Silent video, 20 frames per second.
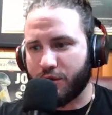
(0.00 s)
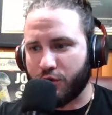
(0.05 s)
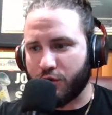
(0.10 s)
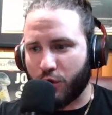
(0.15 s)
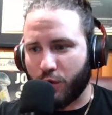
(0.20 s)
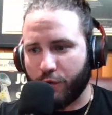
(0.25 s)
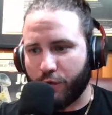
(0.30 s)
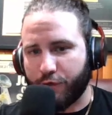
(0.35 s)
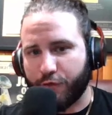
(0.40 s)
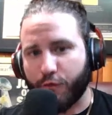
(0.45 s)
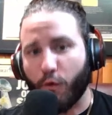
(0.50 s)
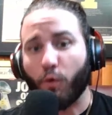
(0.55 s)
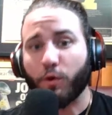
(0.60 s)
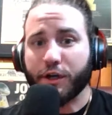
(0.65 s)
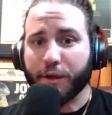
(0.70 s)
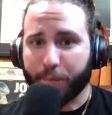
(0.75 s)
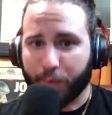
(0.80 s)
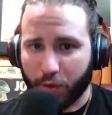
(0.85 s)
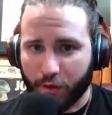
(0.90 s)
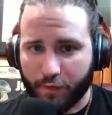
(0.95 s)
you know,
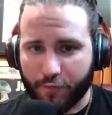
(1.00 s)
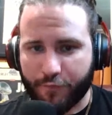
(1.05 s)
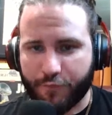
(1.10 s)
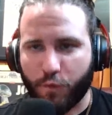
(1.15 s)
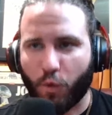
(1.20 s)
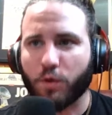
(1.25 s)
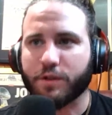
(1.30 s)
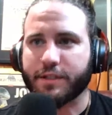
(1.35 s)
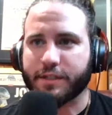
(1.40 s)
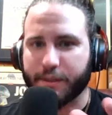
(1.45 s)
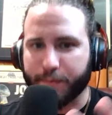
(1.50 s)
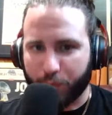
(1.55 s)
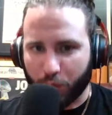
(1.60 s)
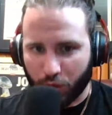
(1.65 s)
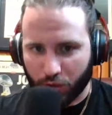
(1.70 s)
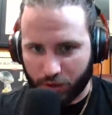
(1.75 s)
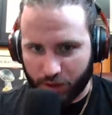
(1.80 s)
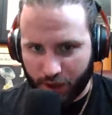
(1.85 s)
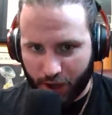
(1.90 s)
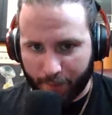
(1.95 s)
formidable,
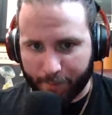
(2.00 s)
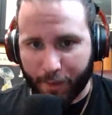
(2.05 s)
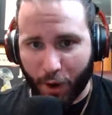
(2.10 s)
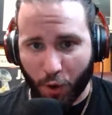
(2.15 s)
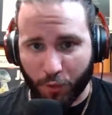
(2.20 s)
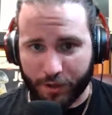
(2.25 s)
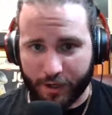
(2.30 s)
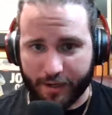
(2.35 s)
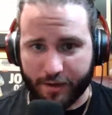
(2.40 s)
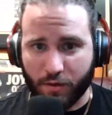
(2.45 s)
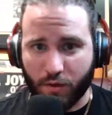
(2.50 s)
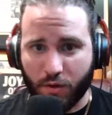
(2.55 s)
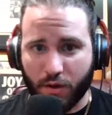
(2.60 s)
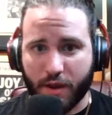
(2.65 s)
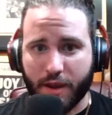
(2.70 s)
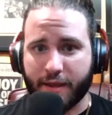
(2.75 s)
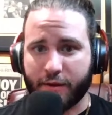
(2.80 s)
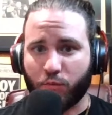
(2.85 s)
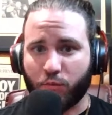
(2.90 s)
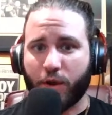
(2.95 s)
formidable opponent
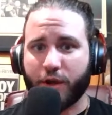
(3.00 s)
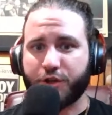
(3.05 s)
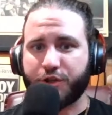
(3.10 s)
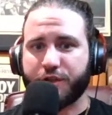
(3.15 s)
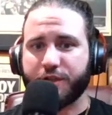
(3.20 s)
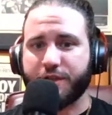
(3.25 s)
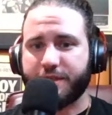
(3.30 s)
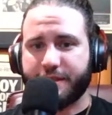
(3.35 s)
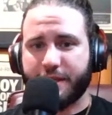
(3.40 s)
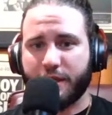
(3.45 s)
in which the